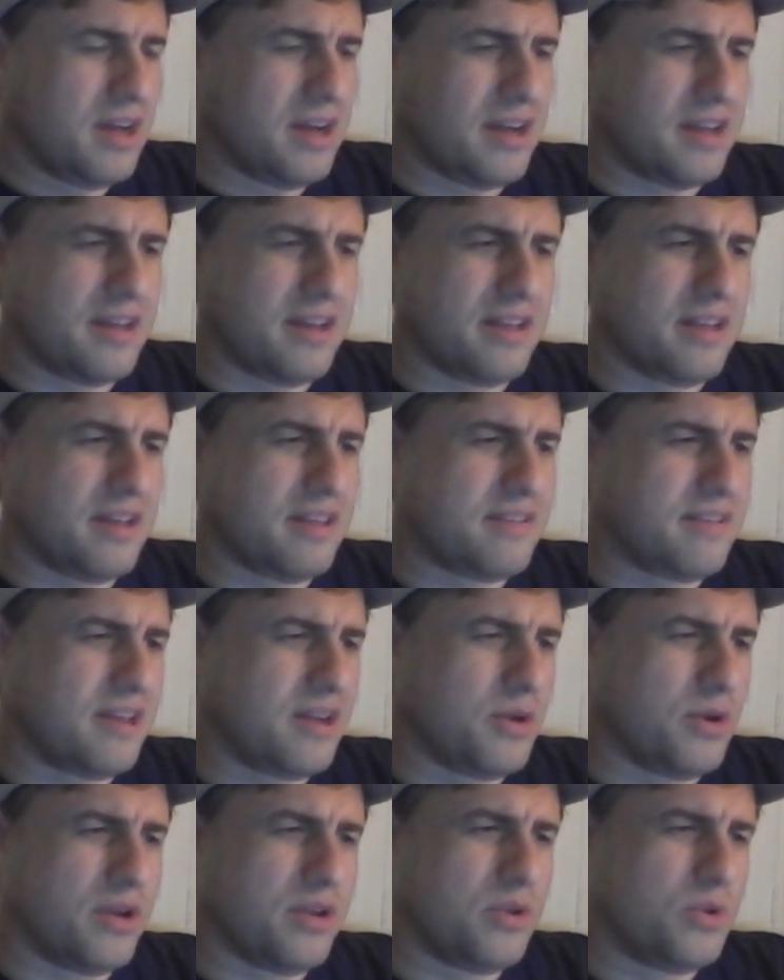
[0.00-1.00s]
I tell
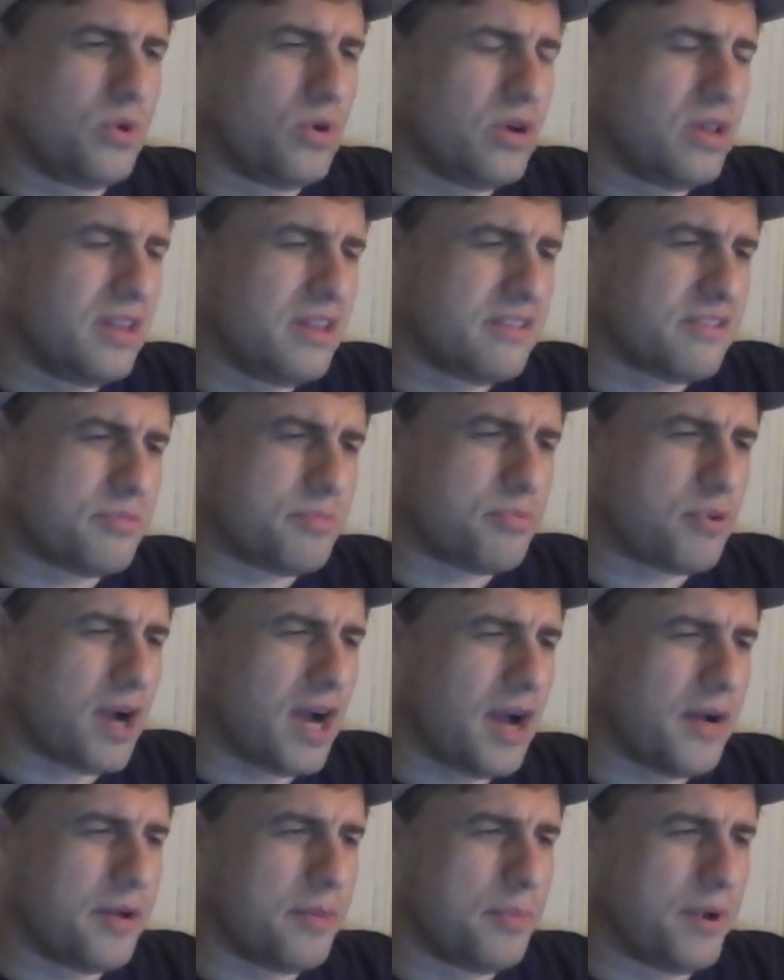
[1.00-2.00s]
you what, New Orleans is
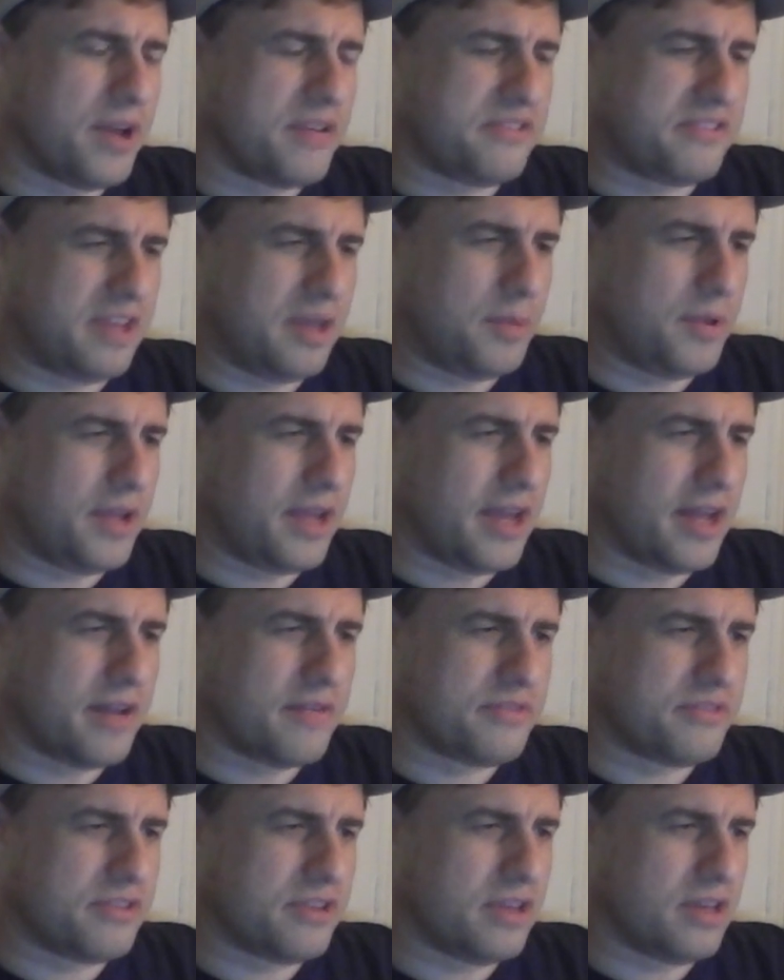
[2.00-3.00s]
probably the best team in the
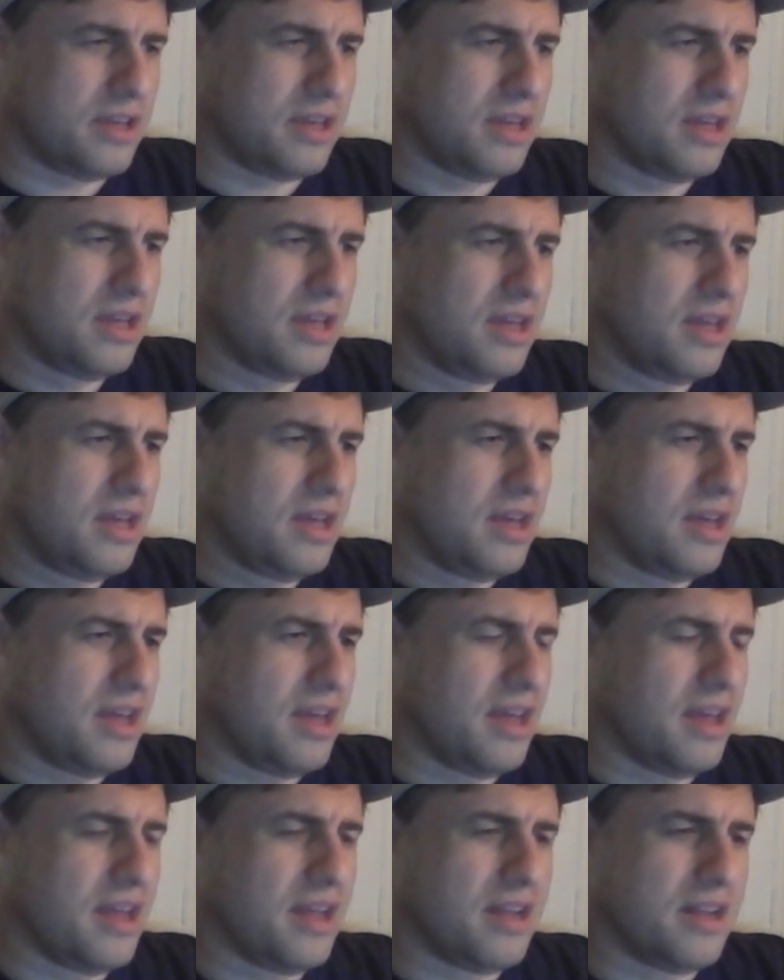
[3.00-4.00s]
NFC.
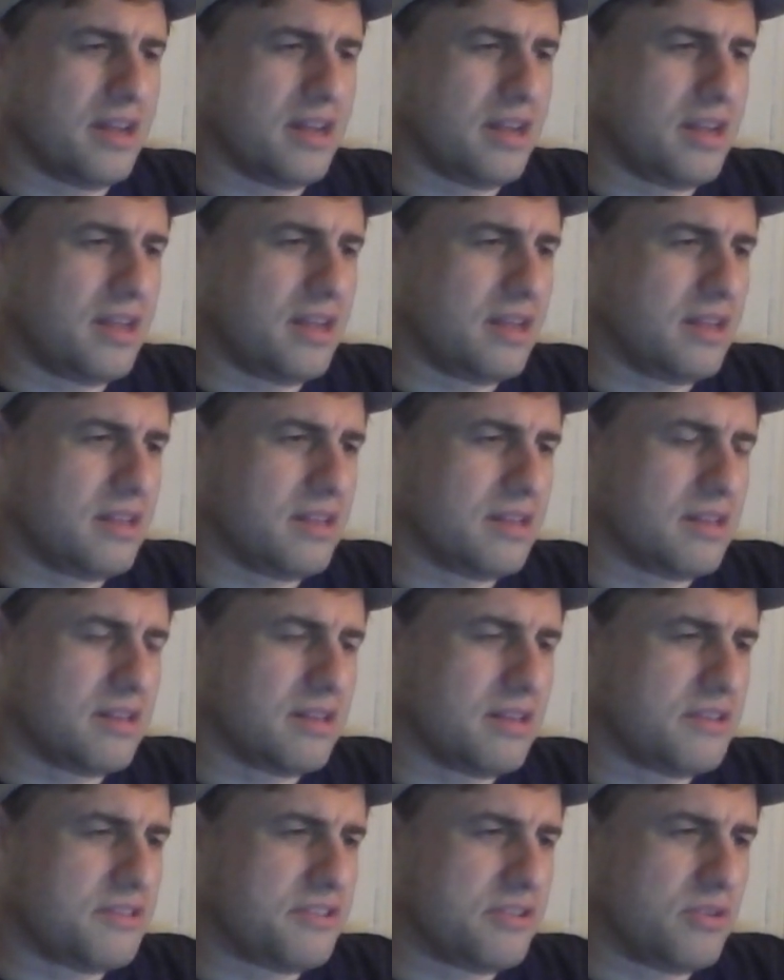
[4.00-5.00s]
And
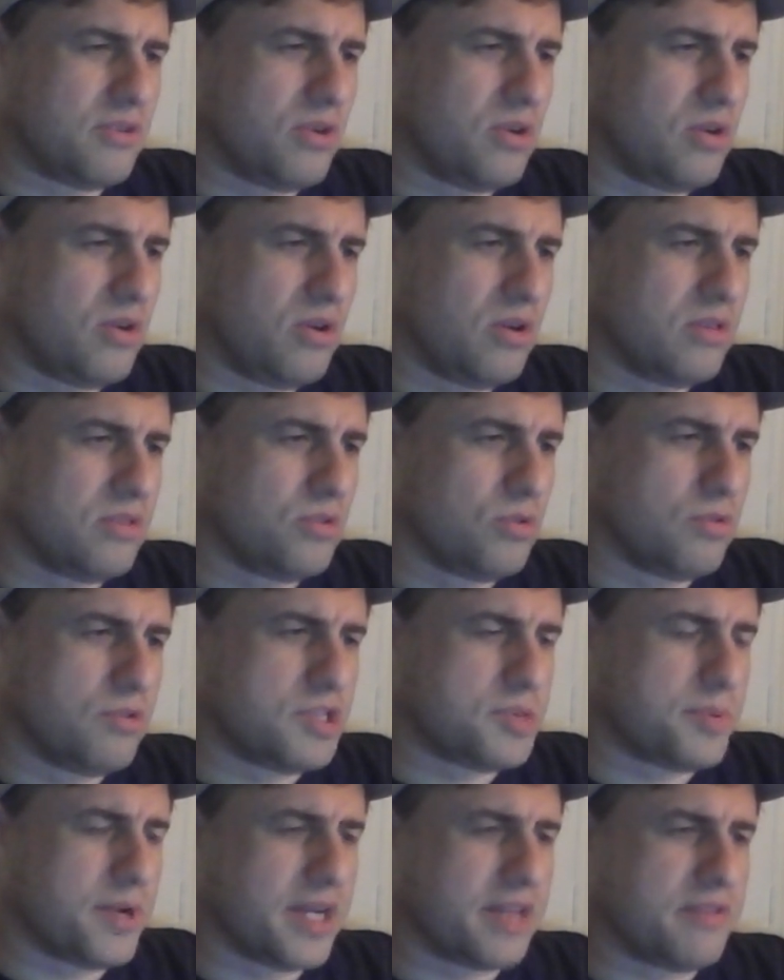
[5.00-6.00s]
listen, all due
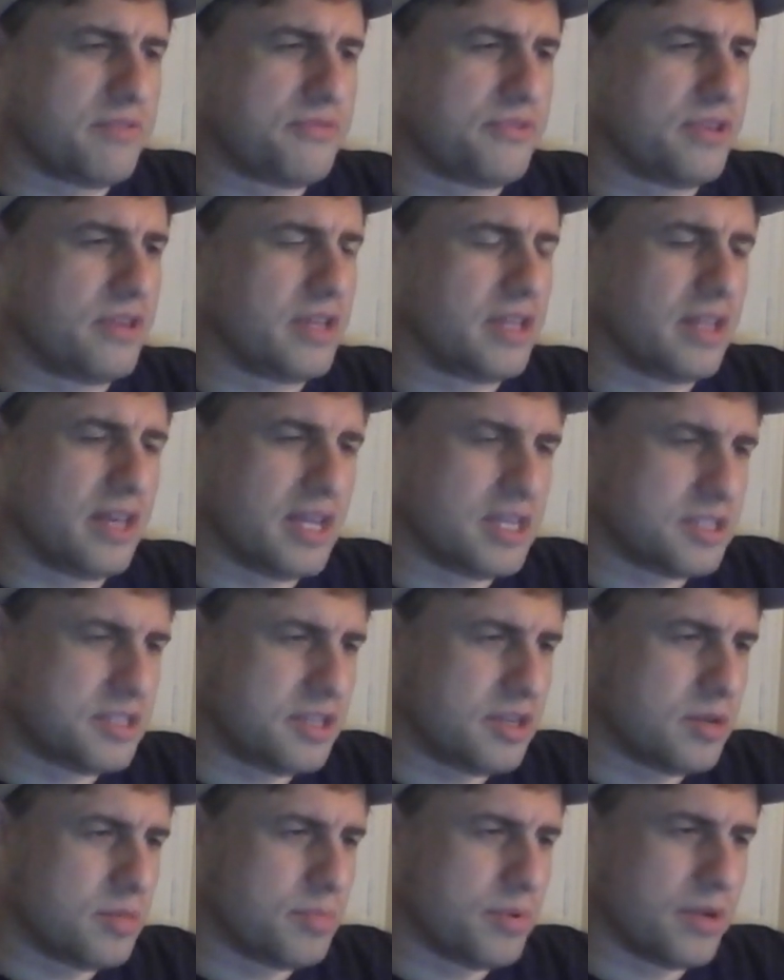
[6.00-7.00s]
respect to Philly last
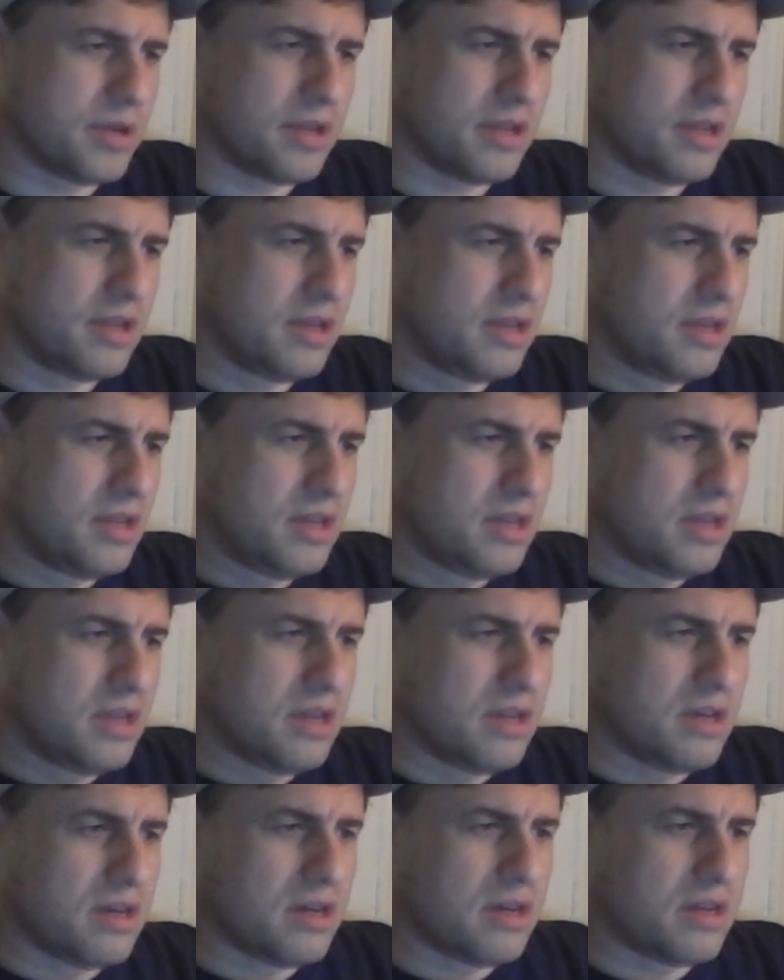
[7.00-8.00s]
year, but,
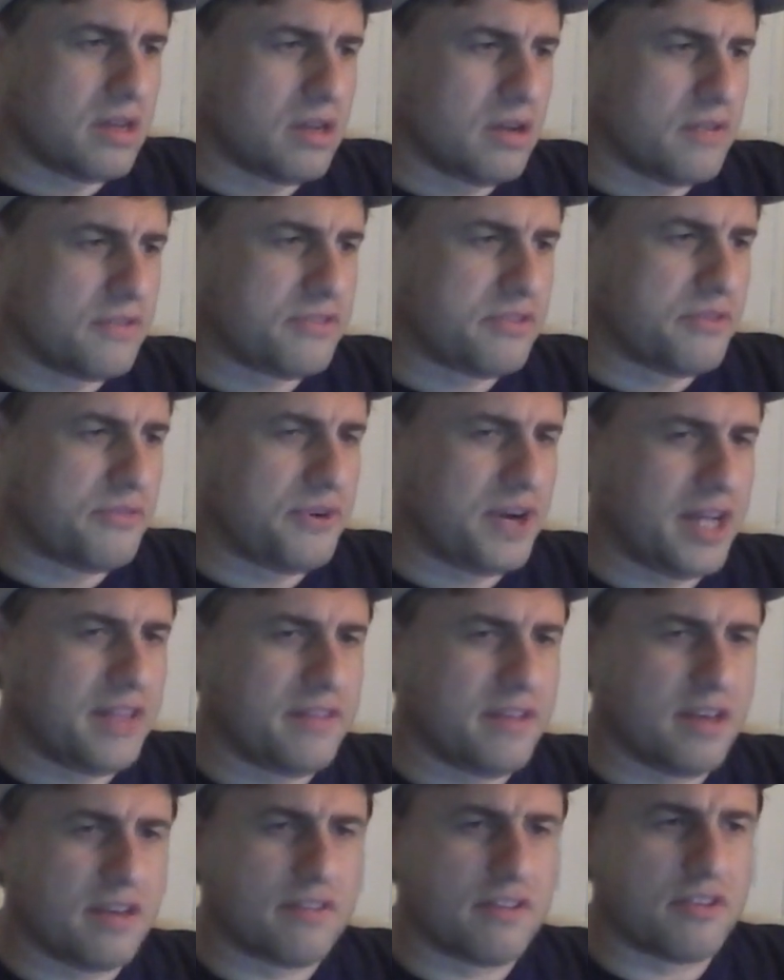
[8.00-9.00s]

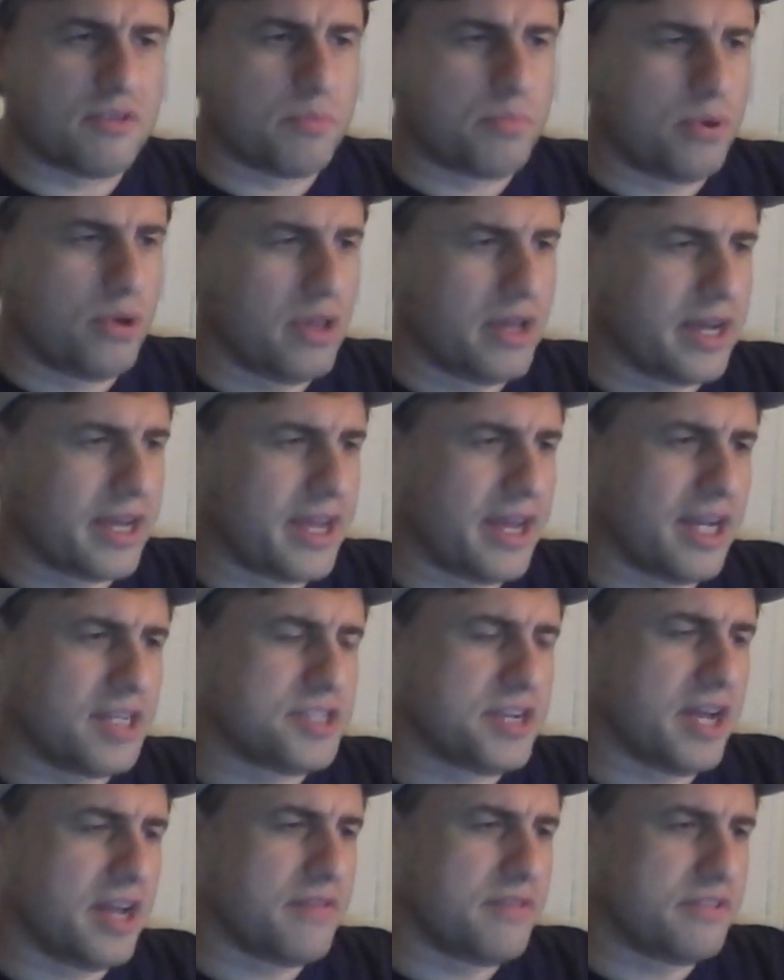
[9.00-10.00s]
Stephon Diggs doesn't pull that
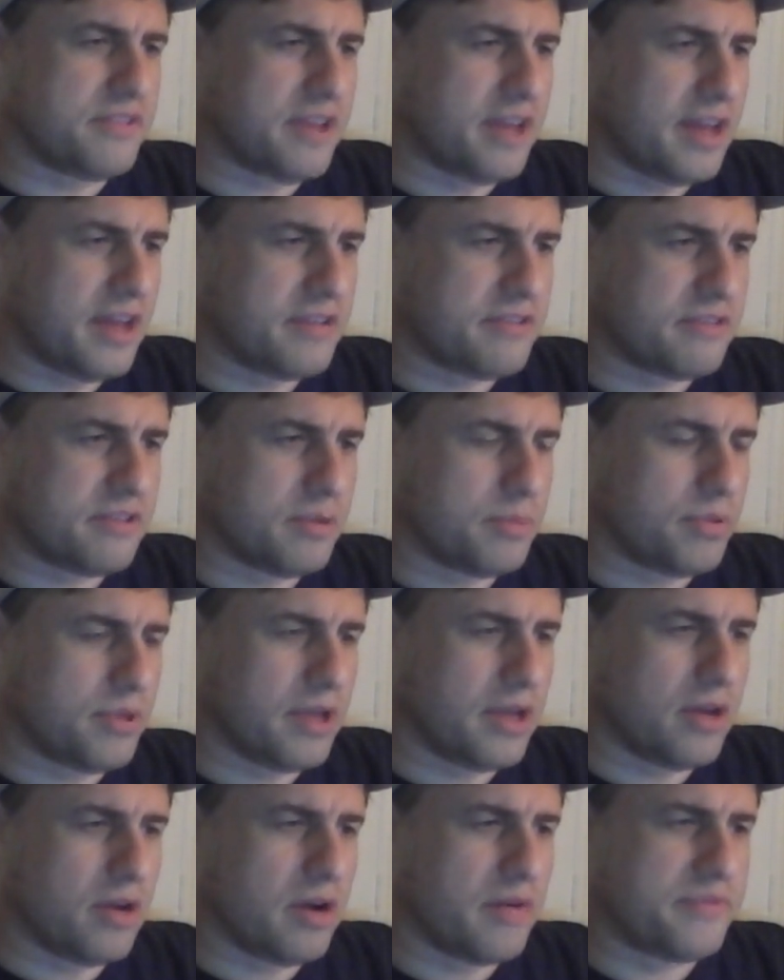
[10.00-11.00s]
catch out of his ass in the
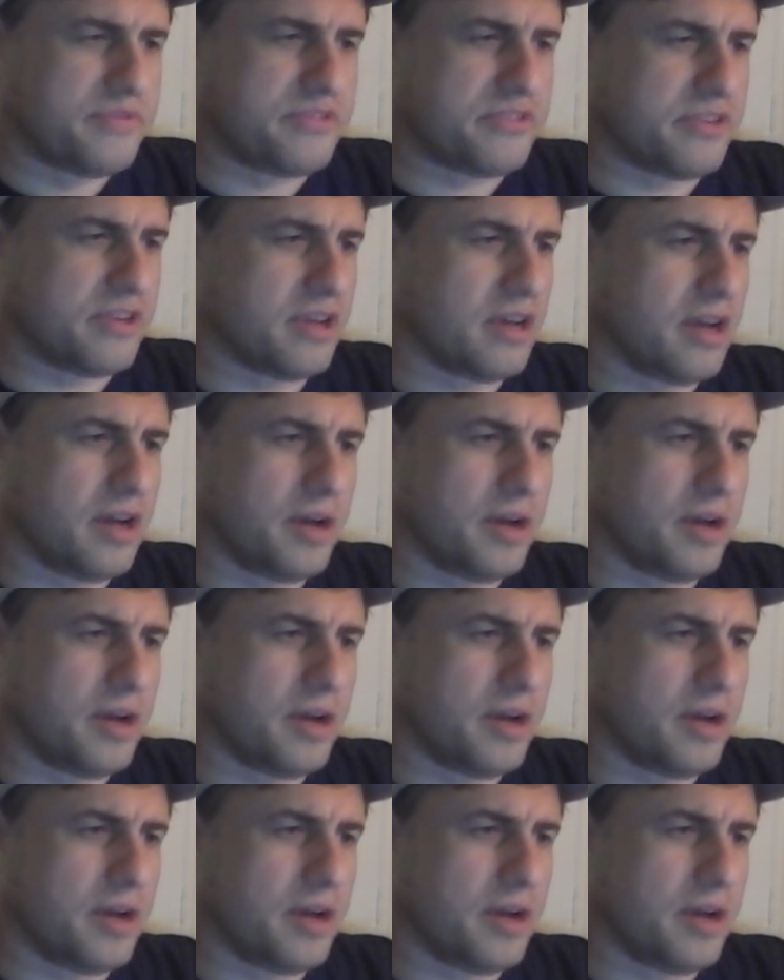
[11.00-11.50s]
playoffs.